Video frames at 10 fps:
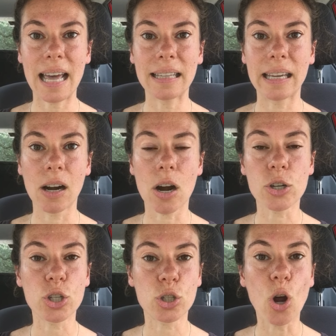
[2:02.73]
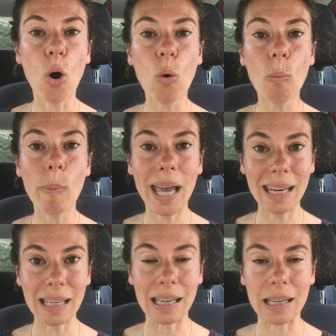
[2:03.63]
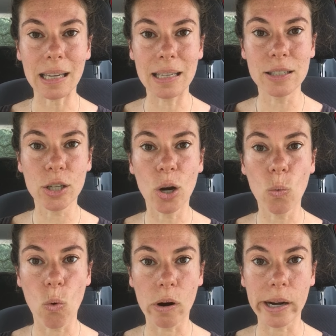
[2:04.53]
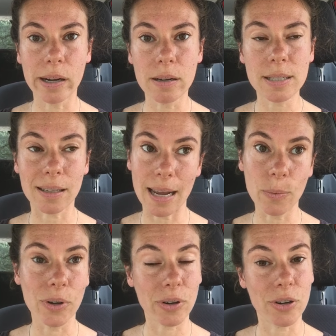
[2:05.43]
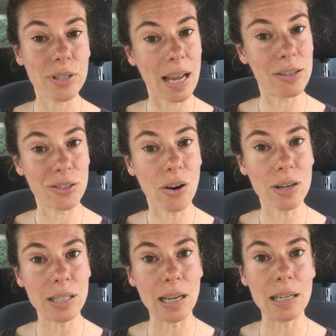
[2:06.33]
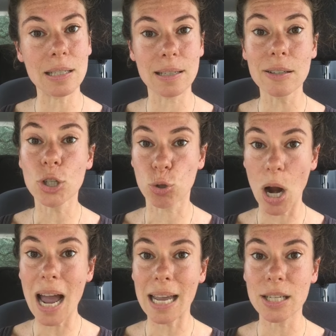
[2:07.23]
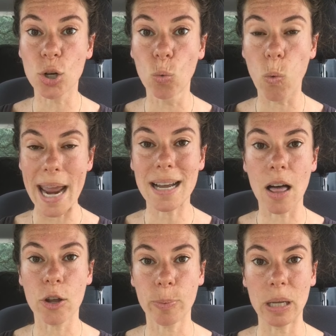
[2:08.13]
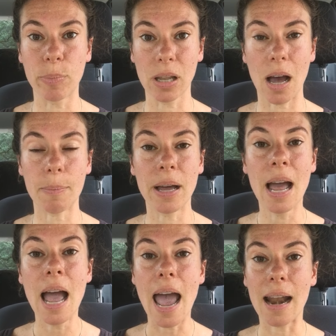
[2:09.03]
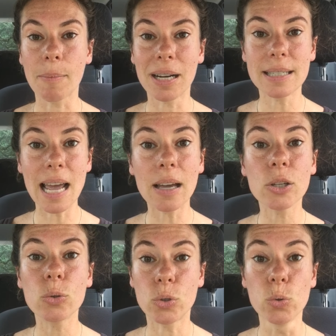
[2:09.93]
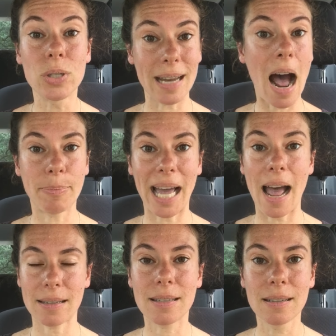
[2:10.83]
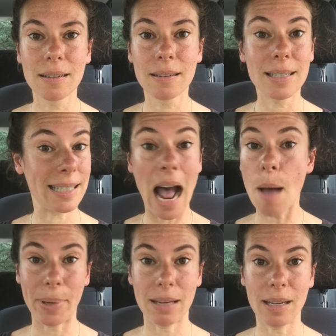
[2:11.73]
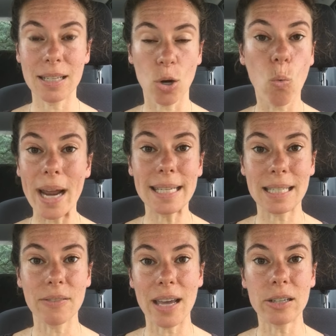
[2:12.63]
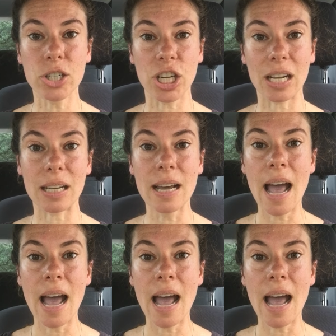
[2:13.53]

that there are so many indigo warriors, light workers, and star seeds still trying to wake other people up. And I'm going to tell you to stop that. Stop it. It's a waste of energy.